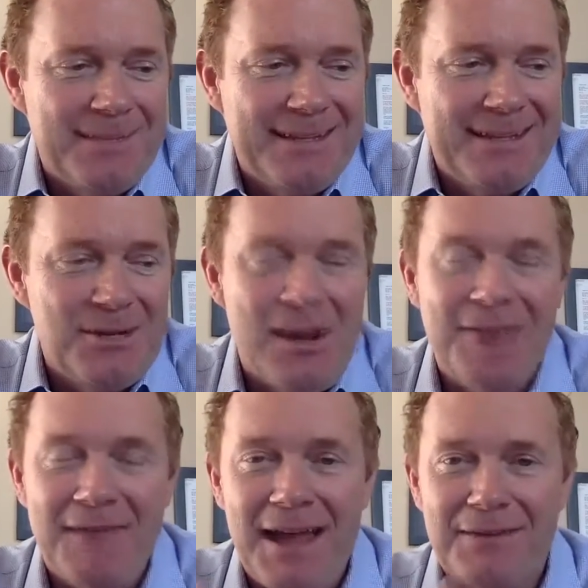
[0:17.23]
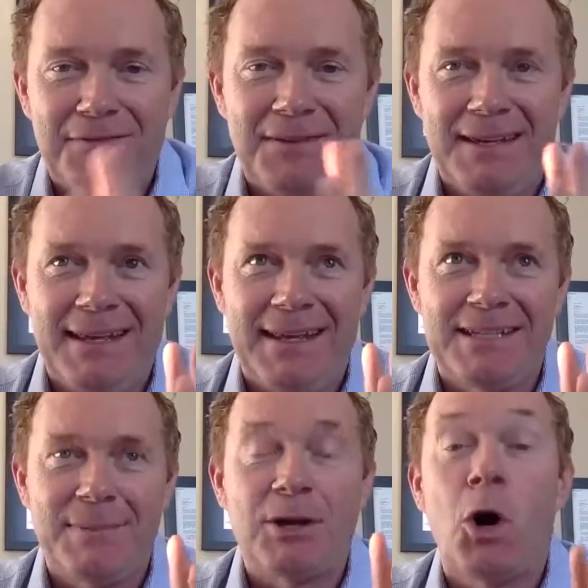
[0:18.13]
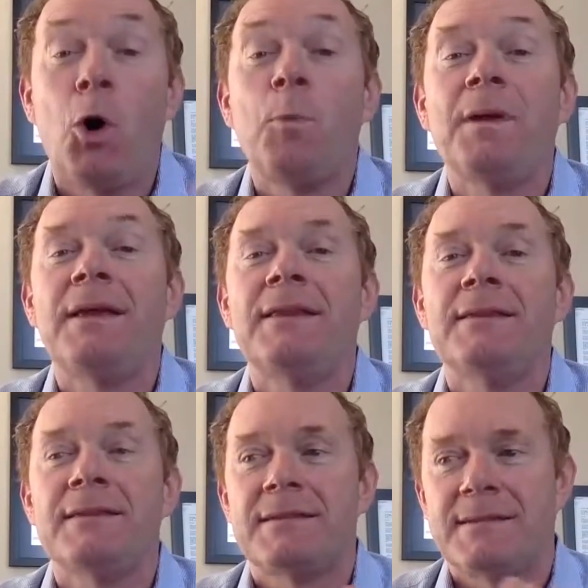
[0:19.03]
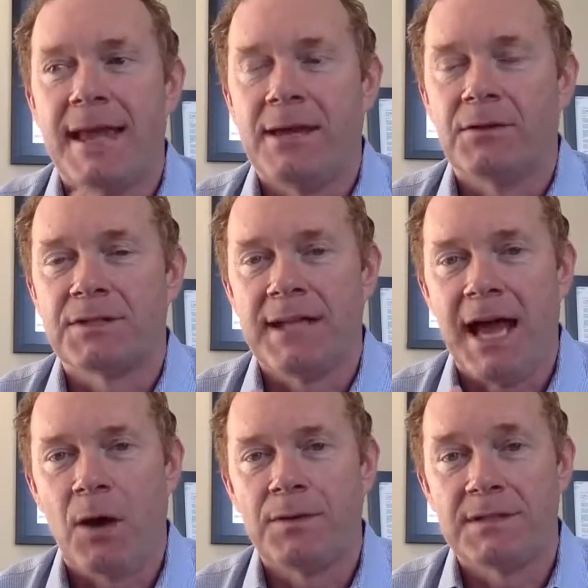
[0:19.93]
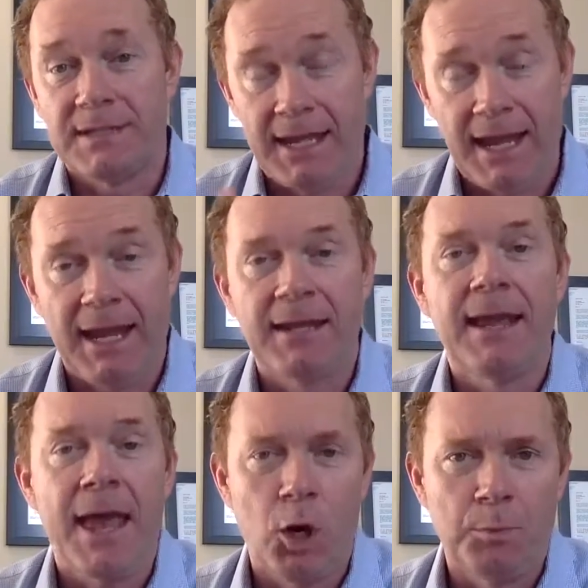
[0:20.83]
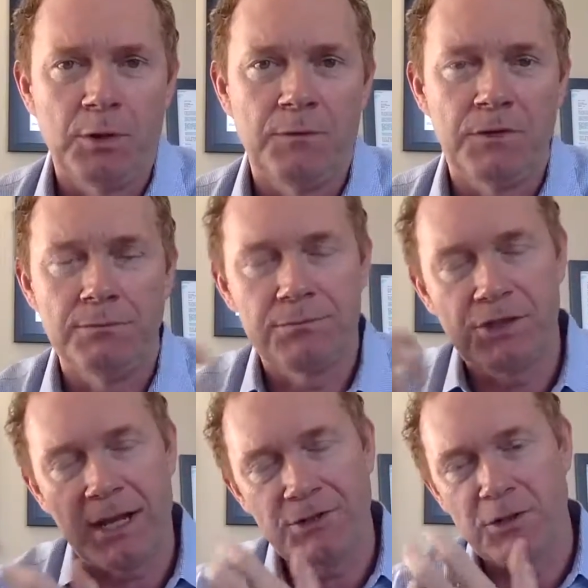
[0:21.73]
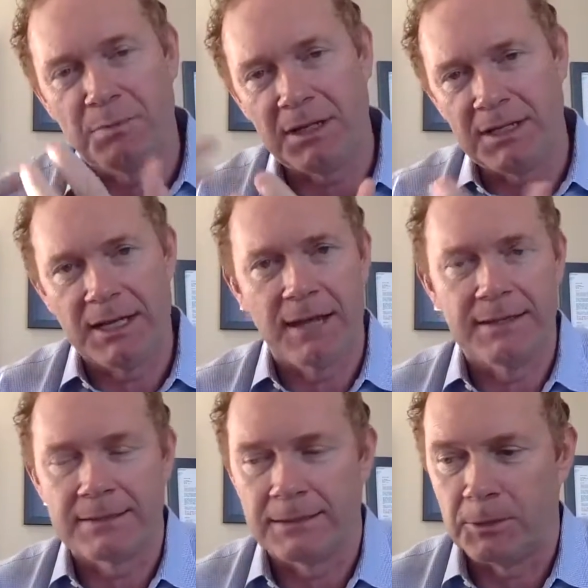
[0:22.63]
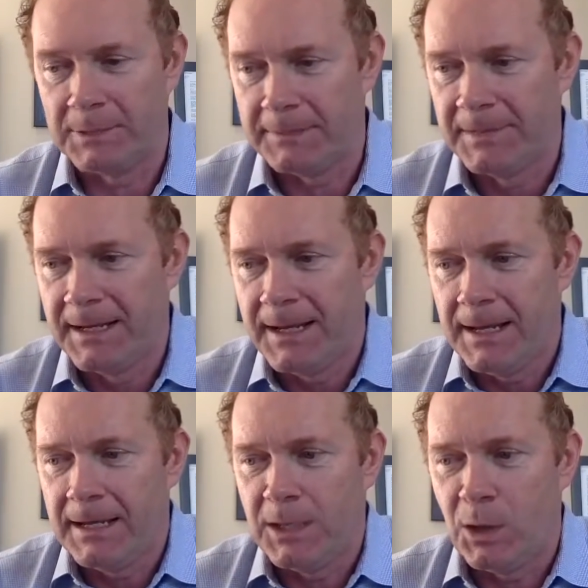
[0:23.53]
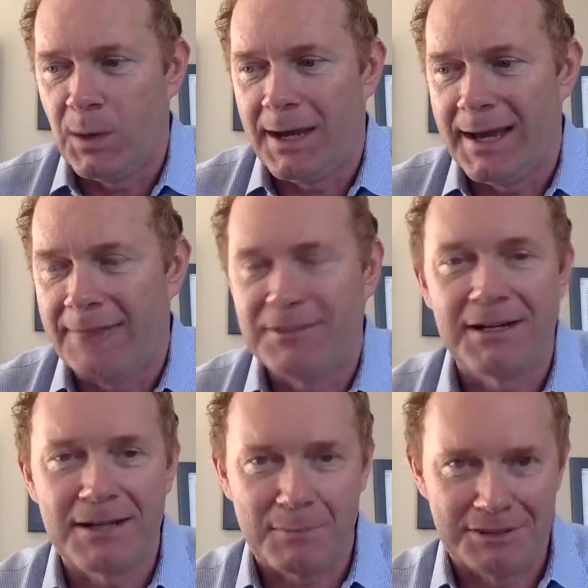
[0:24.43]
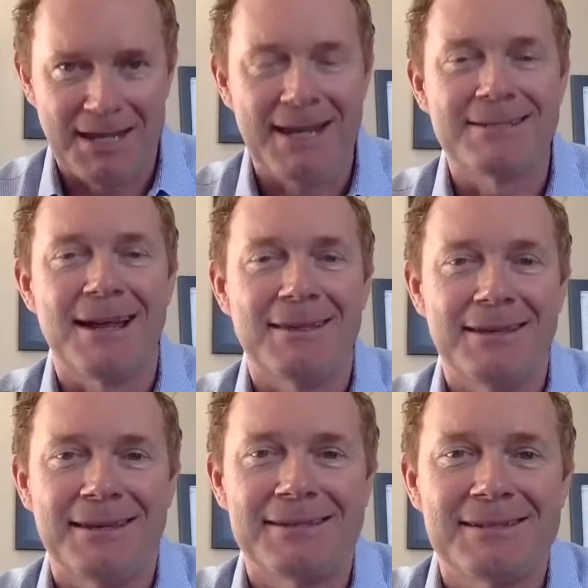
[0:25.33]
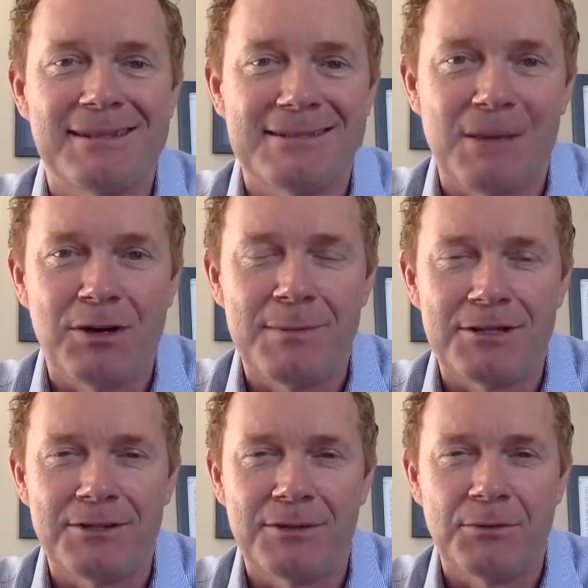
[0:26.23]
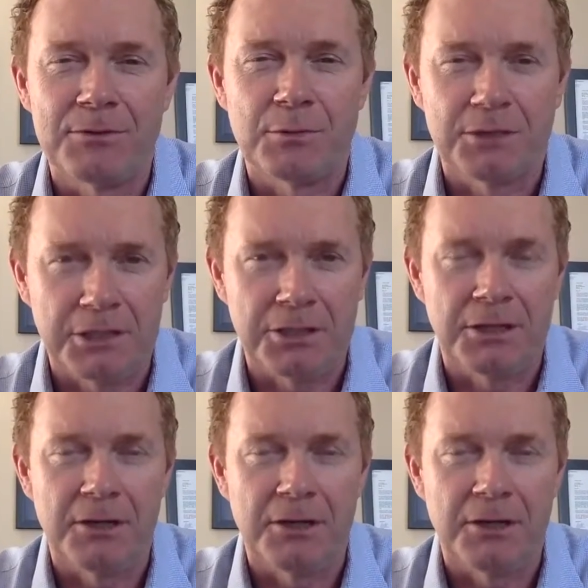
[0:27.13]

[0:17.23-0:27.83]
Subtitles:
It's about hope in sales and how this can help you if you change your opinion on this a little bit. I've done a couple takes on this because I want to make sure it was really clear.